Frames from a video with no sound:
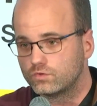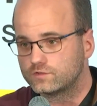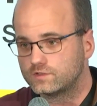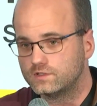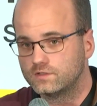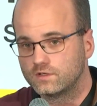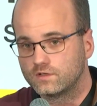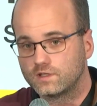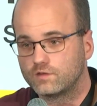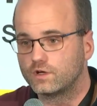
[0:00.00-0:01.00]
product
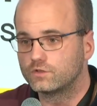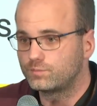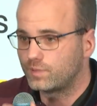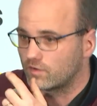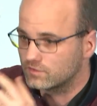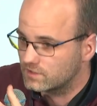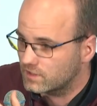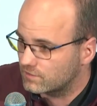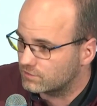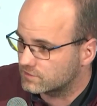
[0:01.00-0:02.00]
that will
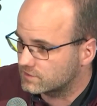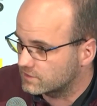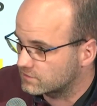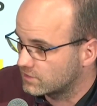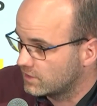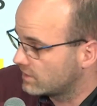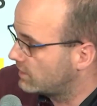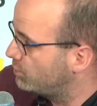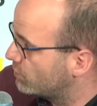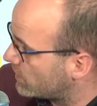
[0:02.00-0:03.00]
allow us to have
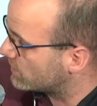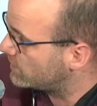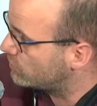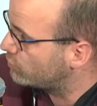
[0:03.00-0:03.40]
our